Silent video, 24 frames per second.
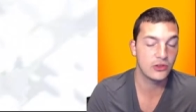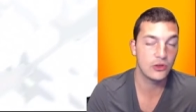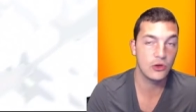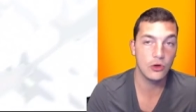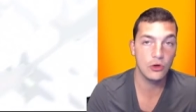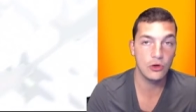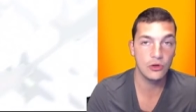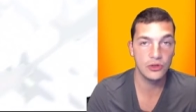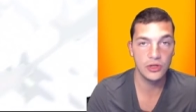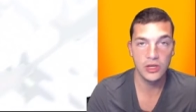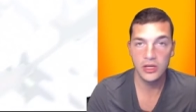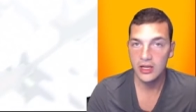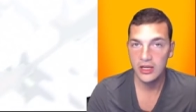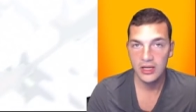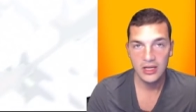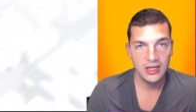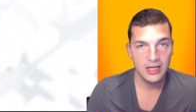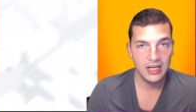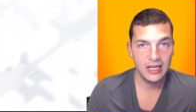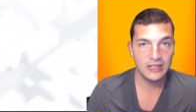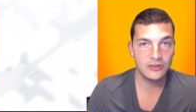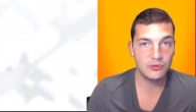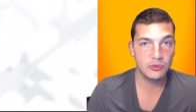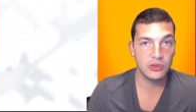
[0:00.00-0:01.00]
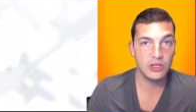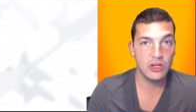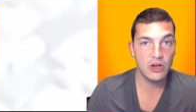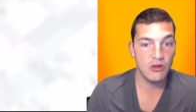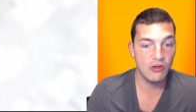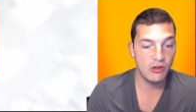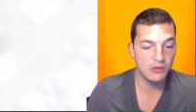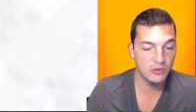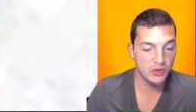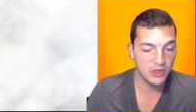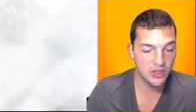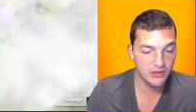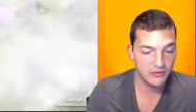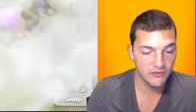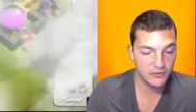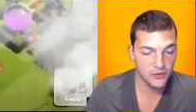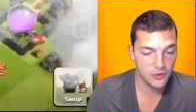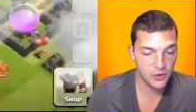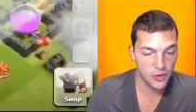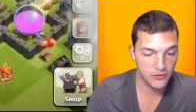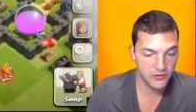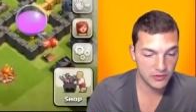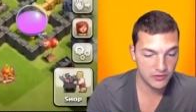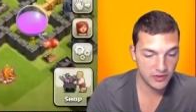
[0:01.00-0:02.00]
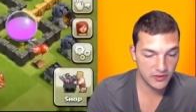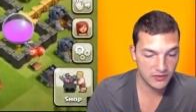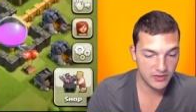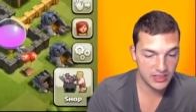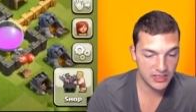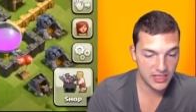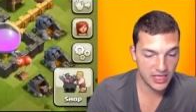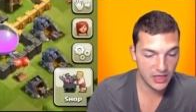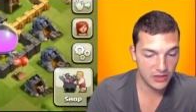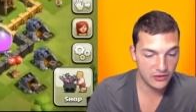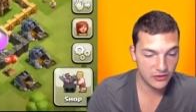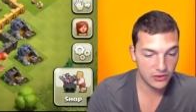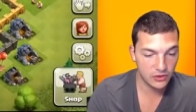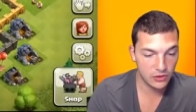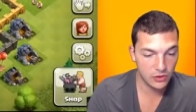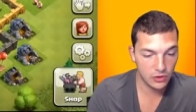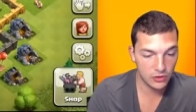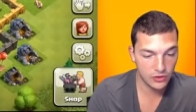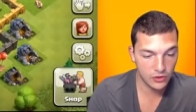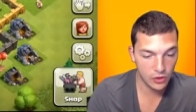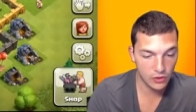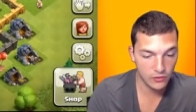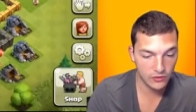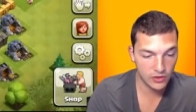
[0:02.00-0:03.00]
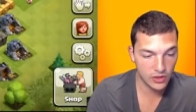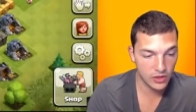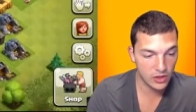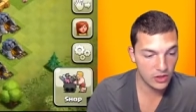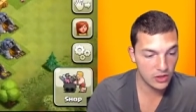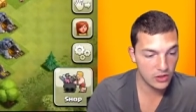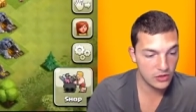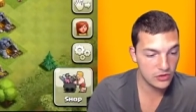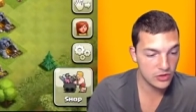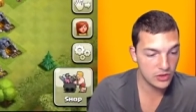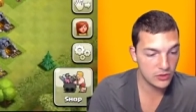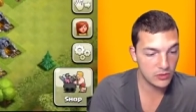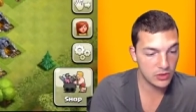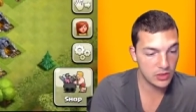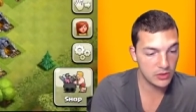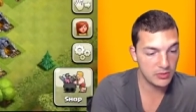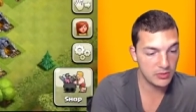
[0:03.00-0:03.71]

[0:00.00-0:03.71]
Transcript: gold. That's really all I'm looking for, over 50,000 gold. Over 100 would have